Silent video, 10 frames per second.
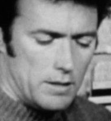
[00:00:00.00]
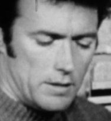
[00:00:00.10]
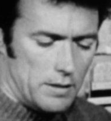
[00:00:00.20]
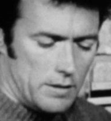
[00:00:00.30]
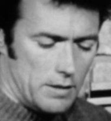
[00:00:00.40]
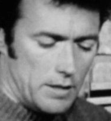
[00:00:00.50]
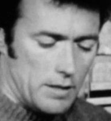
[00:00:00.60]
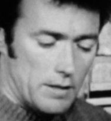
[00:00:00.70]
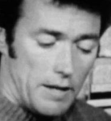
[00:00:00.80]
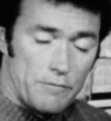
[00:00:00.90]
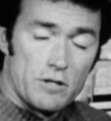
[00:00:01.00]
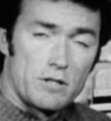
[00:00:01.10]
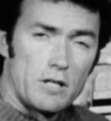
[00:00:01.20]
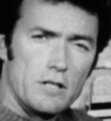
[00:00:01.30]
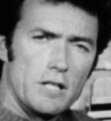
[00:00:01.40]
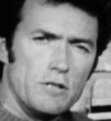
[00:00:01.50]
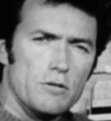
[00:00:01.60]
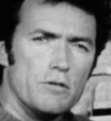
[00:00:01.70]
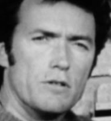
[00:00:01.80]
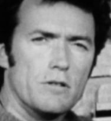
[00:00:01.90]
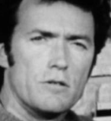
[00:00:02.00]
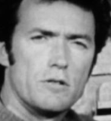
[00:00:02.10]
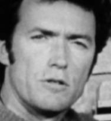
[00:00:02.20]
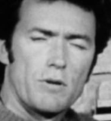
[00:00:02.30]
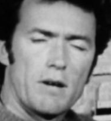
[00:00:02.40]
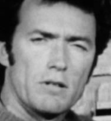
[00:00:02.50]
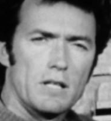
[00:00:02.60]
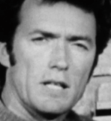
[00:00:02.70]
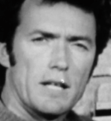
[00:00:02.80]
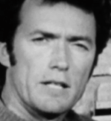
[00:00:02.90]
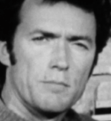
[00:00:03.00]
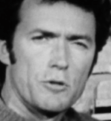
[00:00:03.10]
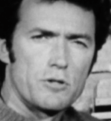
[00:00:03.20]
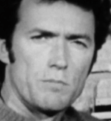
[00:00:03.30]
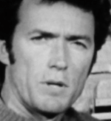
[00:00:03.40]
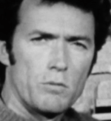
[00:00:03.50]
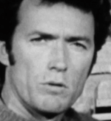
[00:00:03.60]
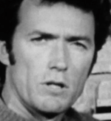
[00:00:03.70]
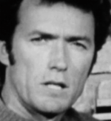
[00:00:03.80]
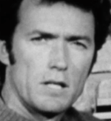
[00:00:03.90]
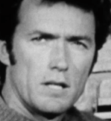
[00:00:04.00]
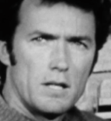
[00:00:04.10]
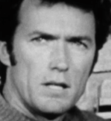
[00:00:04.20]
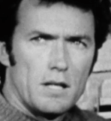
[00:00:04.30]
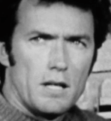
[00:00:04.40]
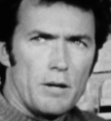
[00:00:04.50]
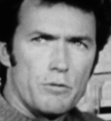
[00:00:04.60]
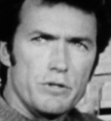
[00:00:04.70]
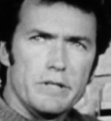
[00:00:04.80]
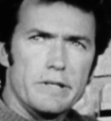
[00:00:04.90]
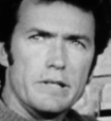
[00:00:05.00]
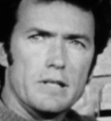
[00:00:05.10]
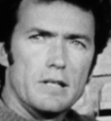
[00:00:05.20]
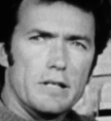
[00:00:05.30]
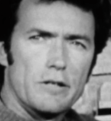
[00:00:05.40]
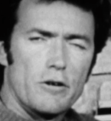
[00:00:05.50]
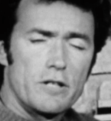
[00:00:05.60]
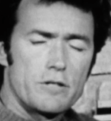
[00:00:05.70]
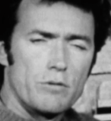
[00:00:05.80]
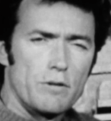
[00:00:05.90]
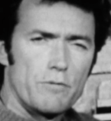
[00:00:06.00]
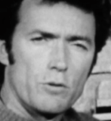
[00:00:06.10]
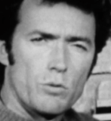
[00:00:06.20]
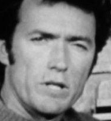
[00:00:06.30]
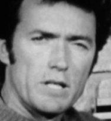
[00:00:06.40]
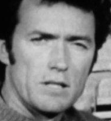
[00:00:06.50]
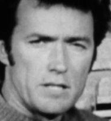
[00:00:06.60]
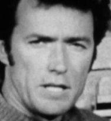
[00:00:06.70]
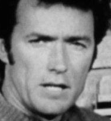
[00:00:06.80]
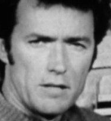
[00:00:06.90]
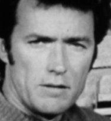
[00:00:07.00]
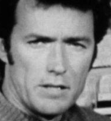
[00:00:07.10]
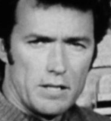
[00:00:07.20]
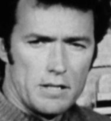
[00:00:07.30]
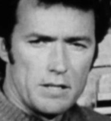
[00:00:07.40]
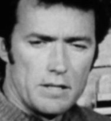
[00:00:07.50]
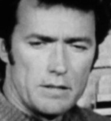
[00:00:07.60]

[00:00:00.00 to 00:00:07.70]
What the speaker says: I've just continued to travel a lot in most of my work. I was in Austria for Where Eagles Dare, and then